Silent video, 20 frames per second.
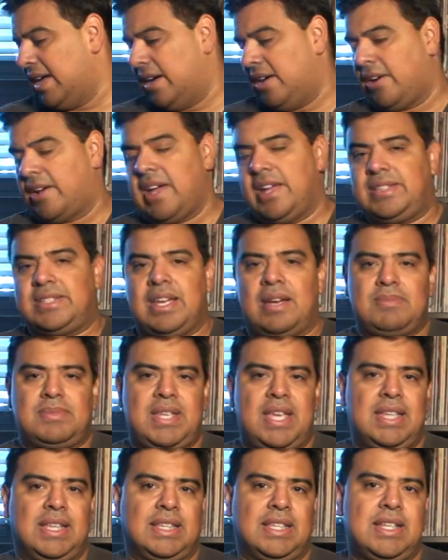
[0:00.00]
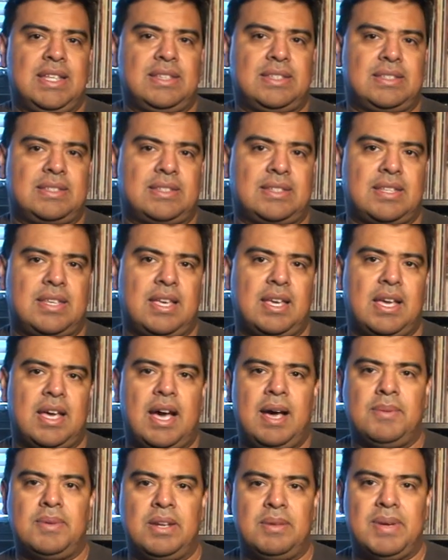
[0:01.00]
okay, top 10 lists.
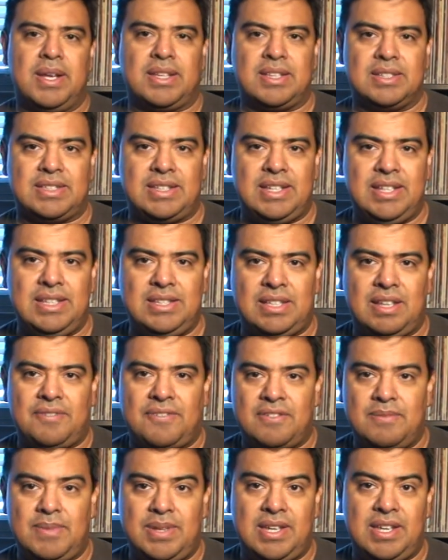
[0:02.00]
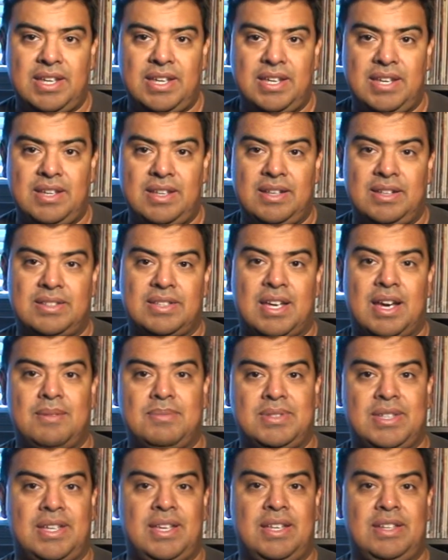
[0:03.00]
I'm gonna make this easy for me.
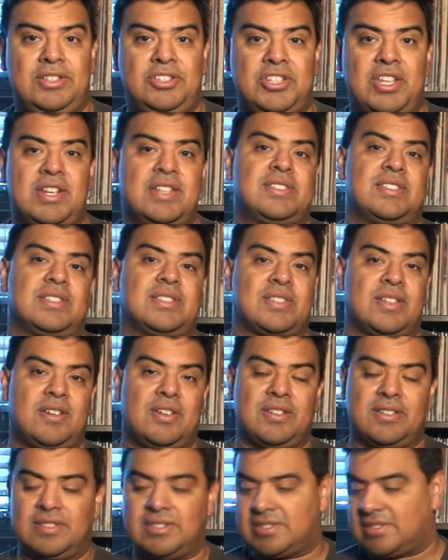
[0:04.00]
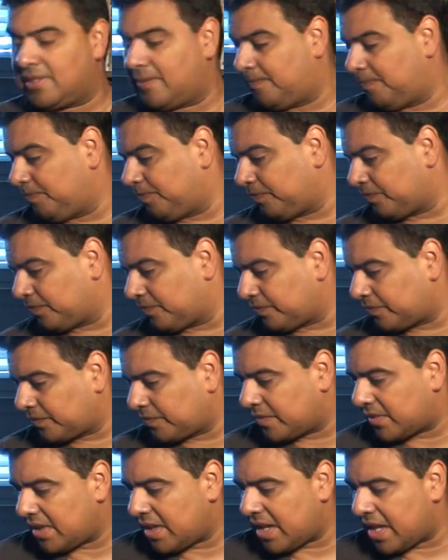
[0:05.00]
Top 10 Genesis songs.
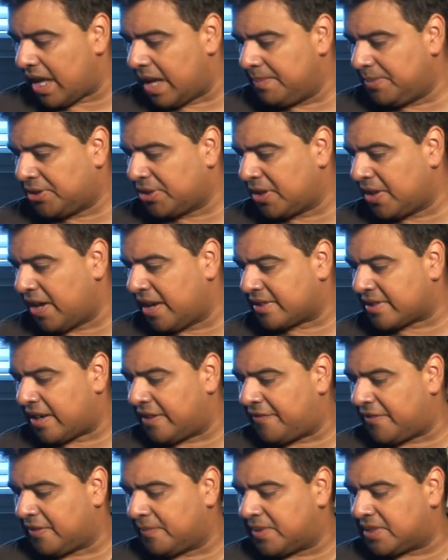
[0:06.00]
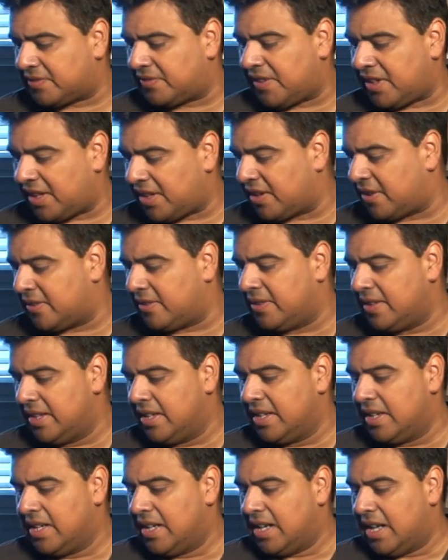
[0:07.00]
I'm sure after I film this video,
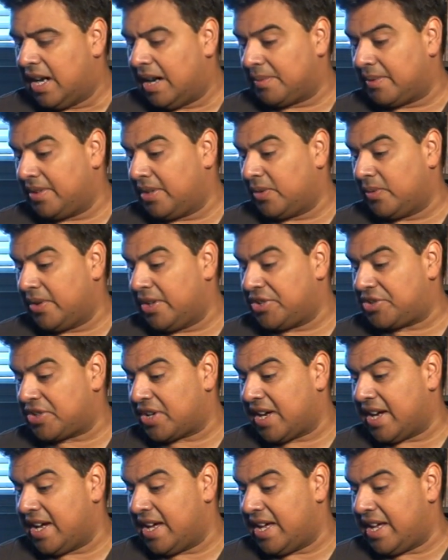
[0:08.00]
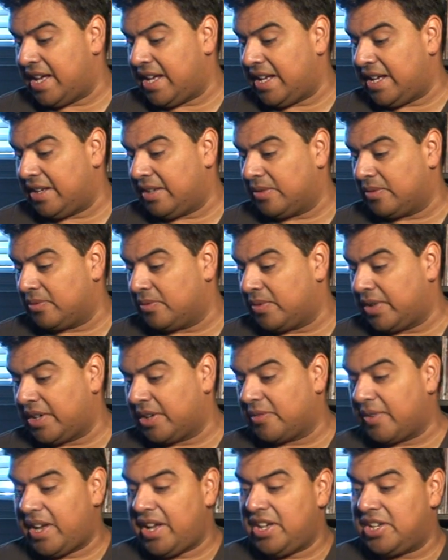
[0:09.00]
I'm going to wish I
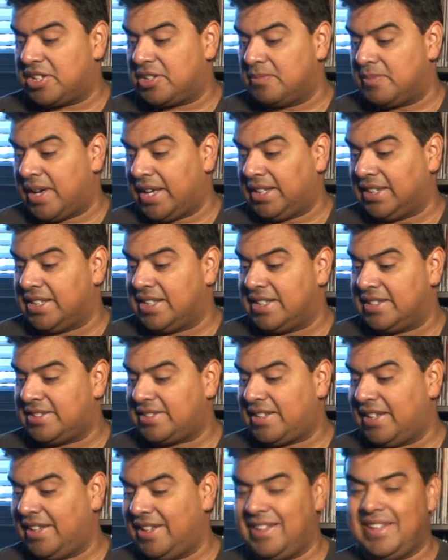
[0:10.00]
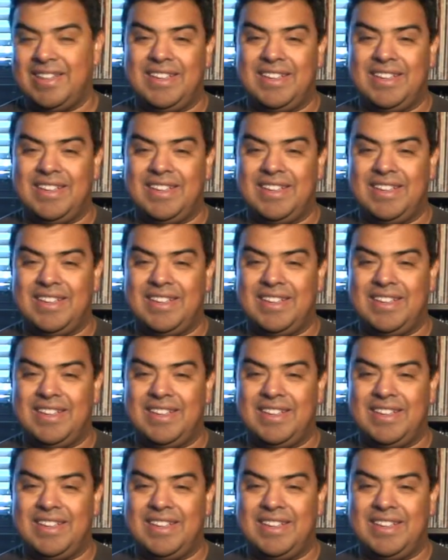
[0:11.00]
rearranged my list